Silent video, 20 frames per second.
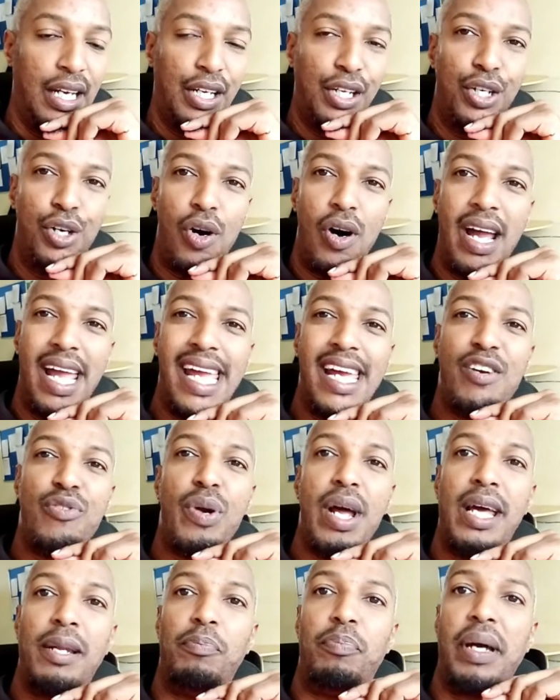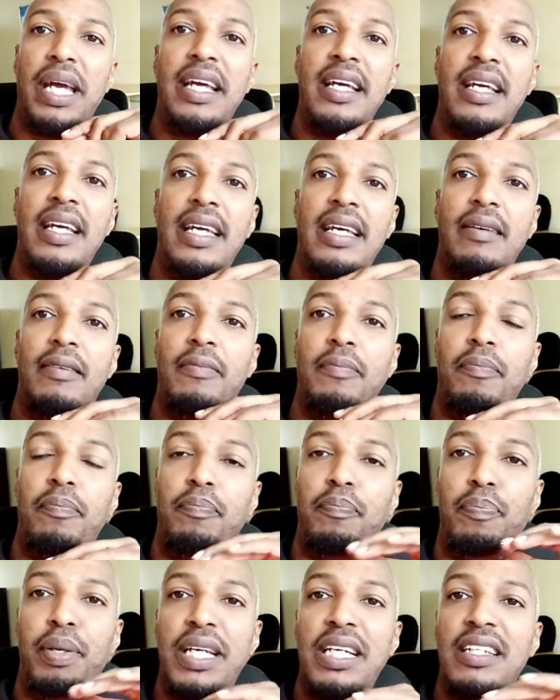You know, ARED
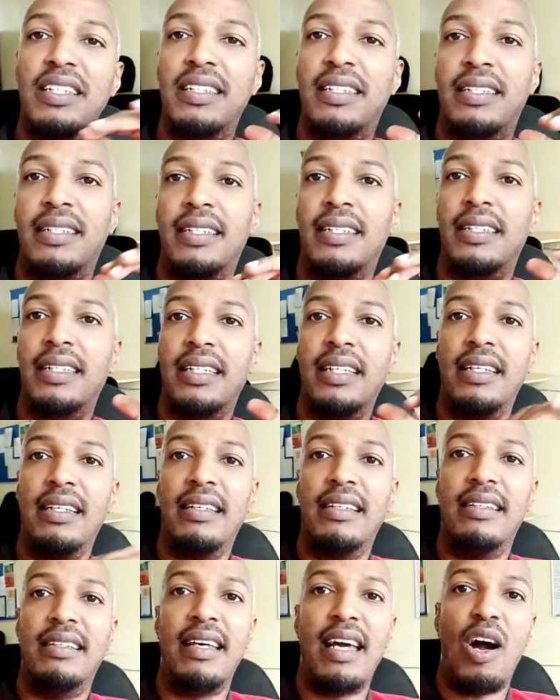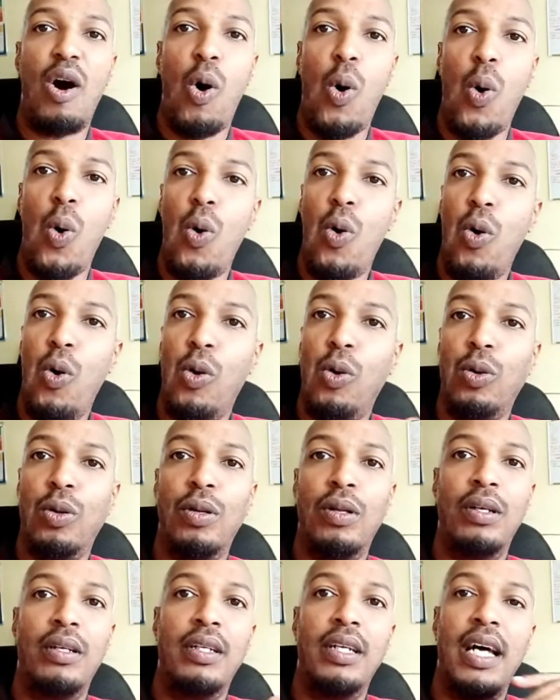built their whole
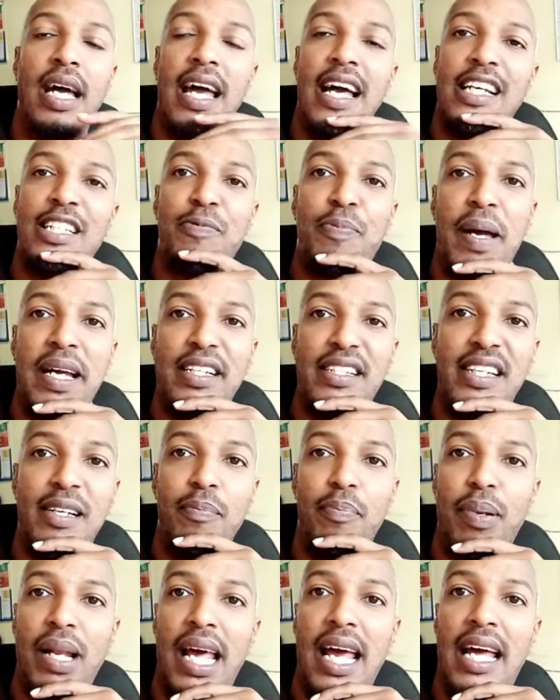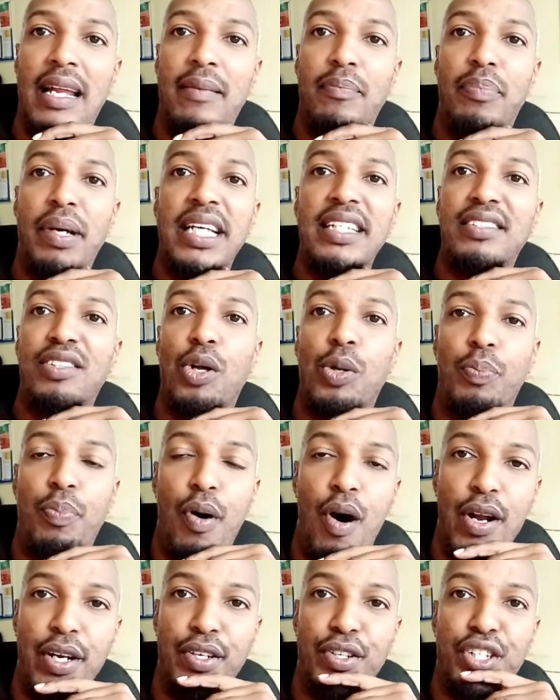expansion plan based on
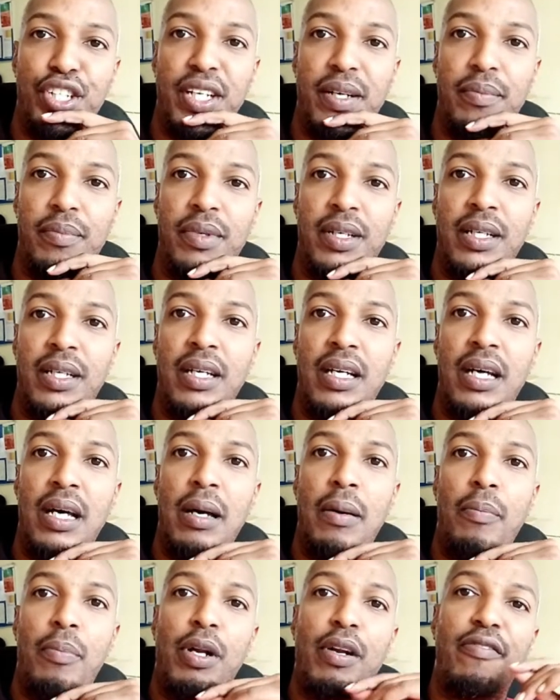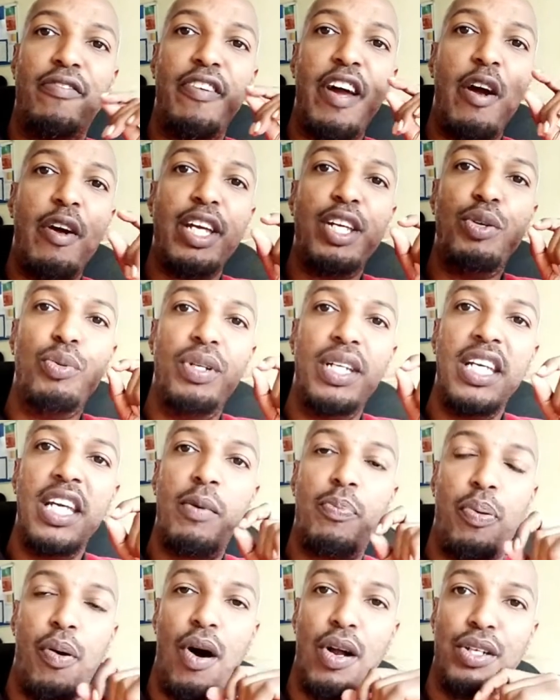partnership, but a very
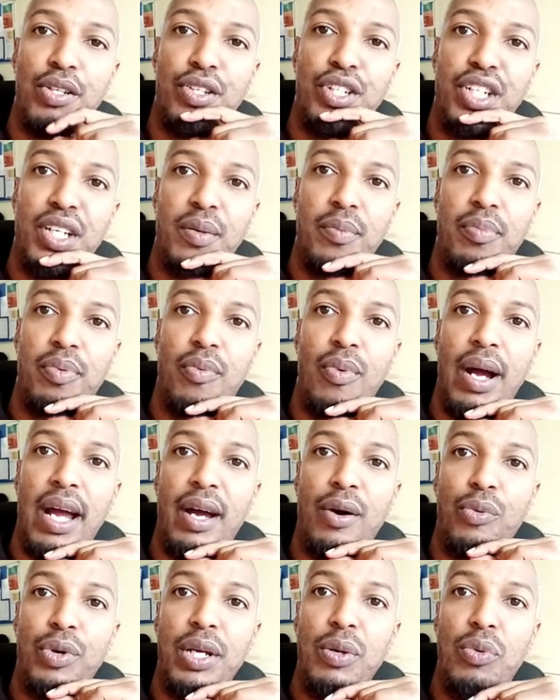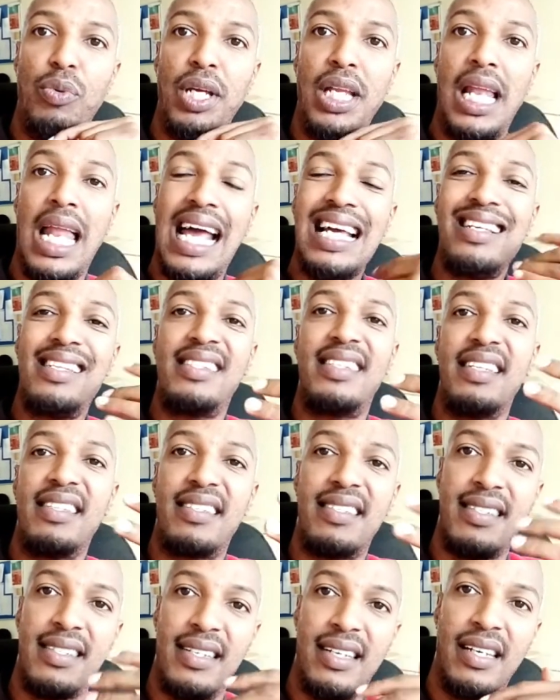unique partnership where we
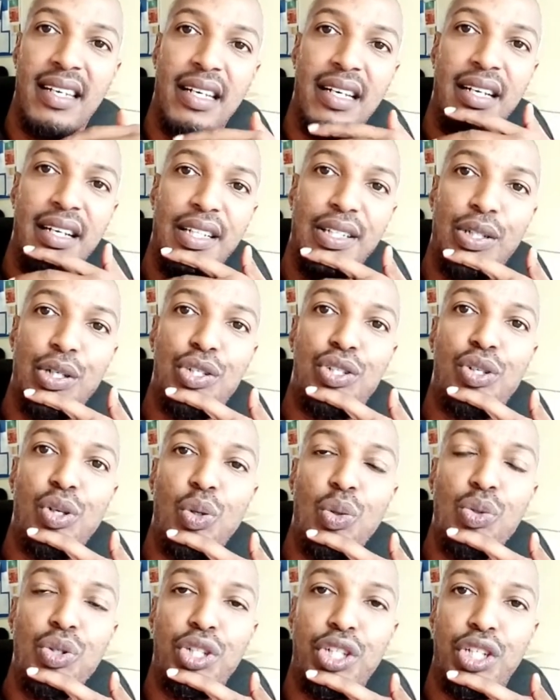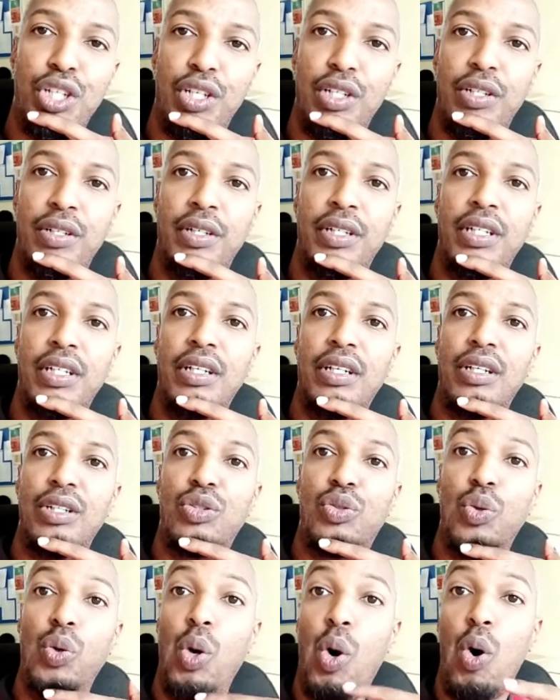license the solution
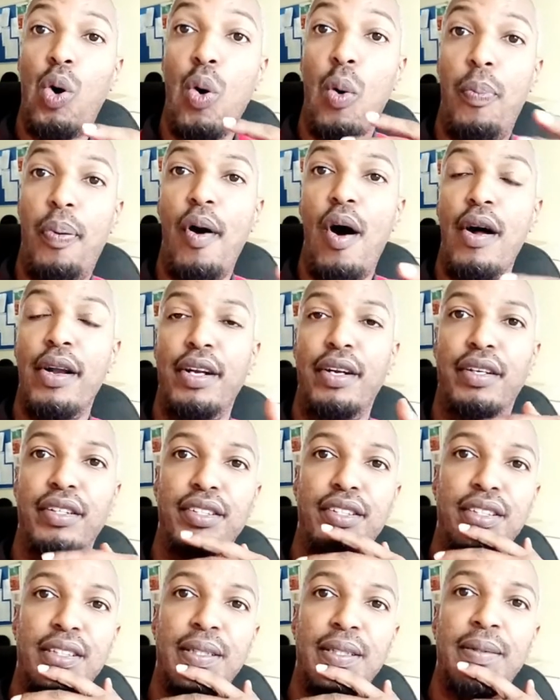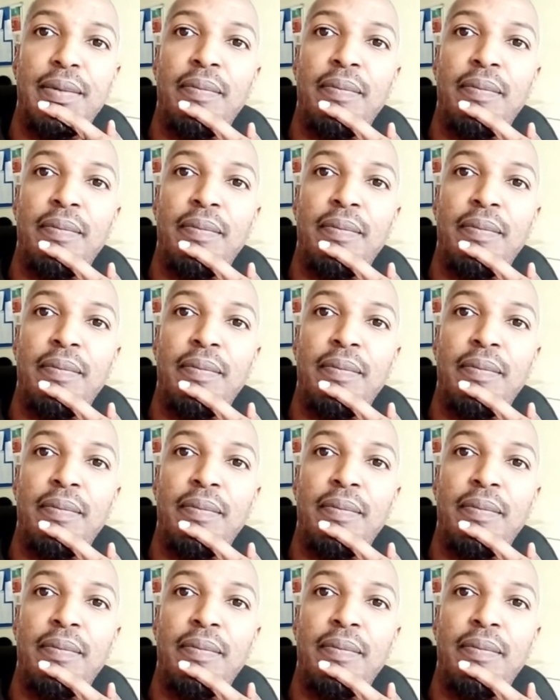to local partners,